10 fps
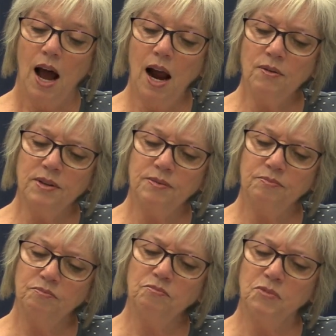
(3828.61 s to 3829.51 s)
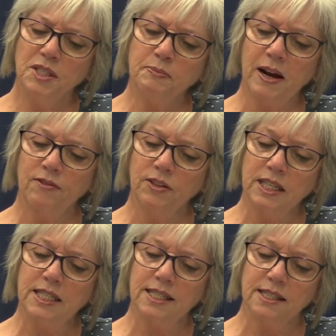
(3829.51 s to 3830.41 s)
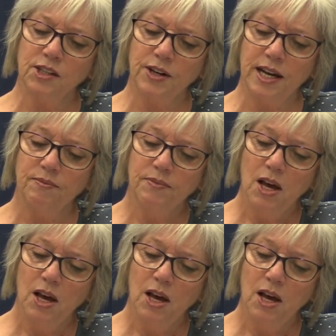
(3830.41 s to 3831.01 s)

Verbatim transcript: I re respectfully disagree.